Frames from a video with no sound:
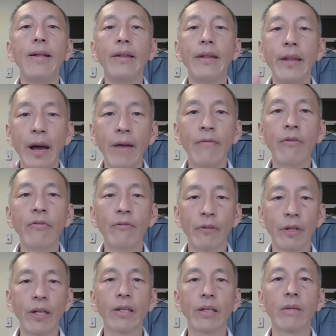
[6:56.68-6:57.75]
and never
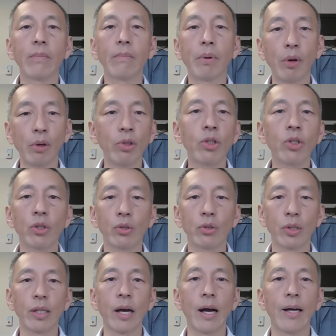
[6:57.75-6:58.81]
forget the personal
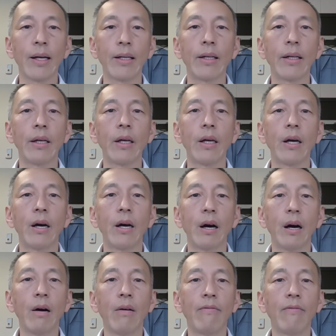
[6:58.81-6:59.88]
side
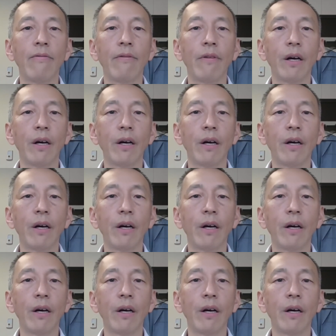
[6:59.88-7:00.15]
of